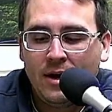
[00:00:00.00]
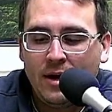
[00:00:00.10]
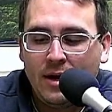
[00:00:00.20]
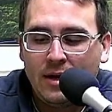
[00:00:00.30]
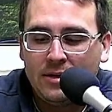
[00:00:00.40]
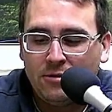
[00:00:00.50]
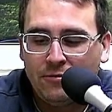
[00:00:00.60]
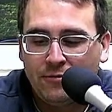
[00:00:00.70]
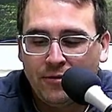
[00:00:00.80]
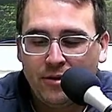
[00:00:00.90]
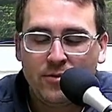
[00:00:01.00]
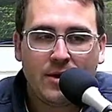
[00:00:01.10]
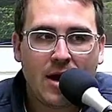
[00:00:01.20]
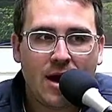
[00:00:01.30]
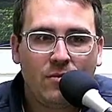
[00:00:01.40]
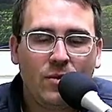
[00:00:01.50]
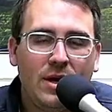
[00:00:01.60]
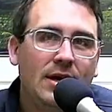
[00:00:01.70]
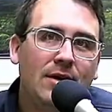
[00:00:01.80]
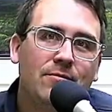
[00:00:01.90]
And so for you and I,
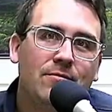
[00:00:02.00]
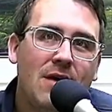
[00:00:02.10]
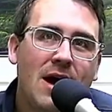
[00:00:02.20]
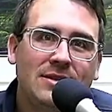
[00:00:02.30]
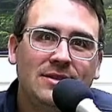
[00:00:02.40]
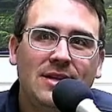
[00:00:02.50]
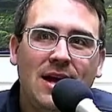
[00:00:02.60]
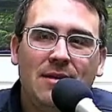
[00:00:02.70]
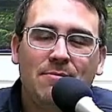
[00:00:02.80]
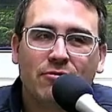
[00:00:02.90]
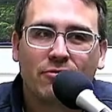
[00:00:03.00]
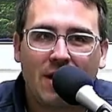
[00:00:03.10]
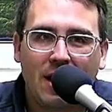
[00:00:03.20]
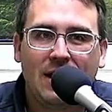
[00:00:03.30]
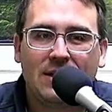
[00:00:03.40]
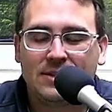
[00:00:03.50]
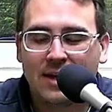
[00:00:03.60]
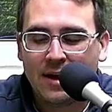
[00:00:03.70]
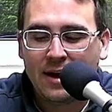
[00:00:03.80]
we can rest and praise